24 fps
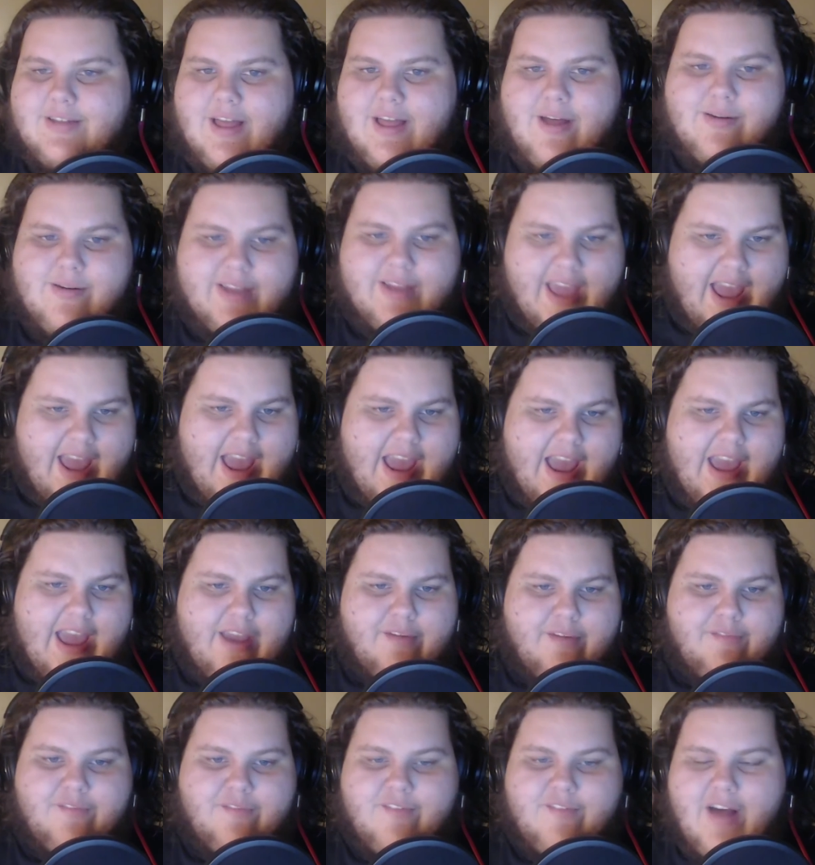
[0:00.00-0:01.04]
Okay,
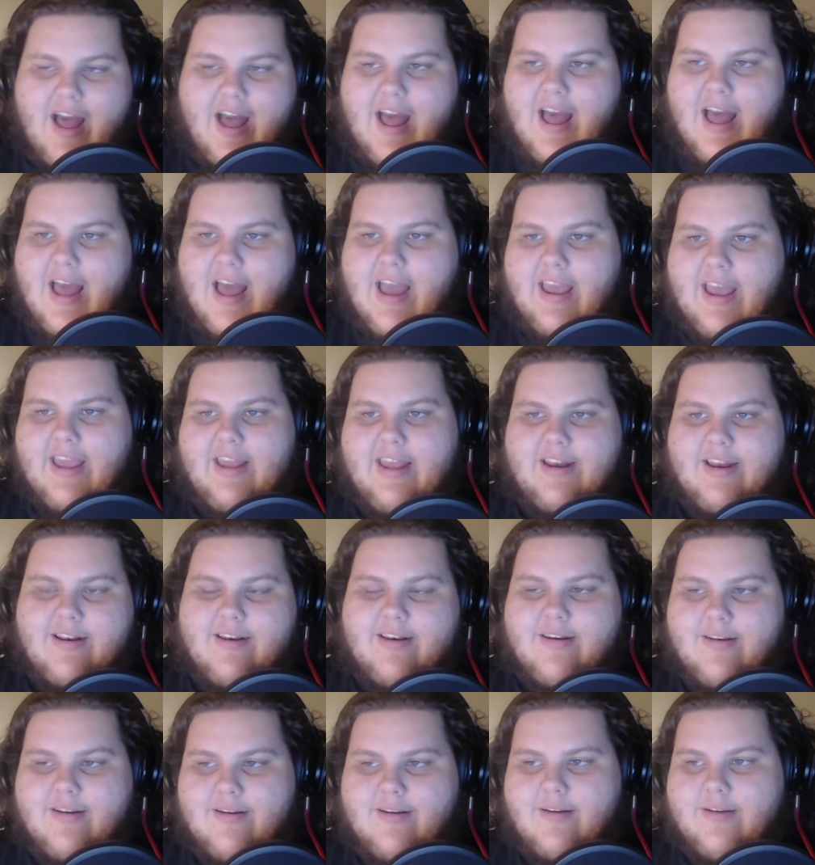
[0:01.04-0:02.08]
fine.
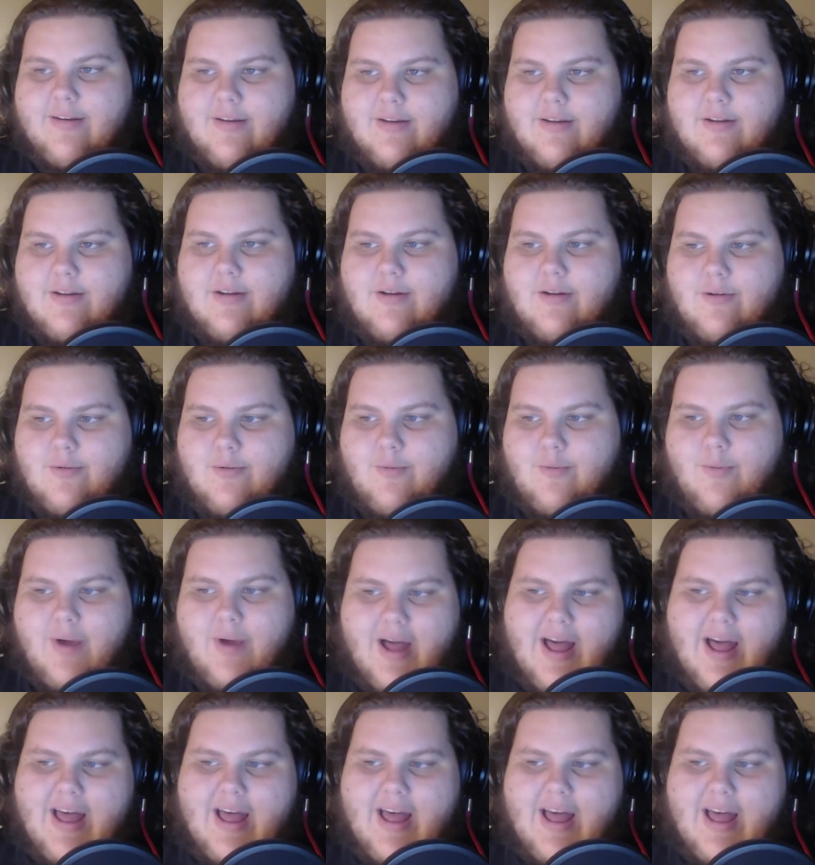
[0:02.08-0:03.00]
1,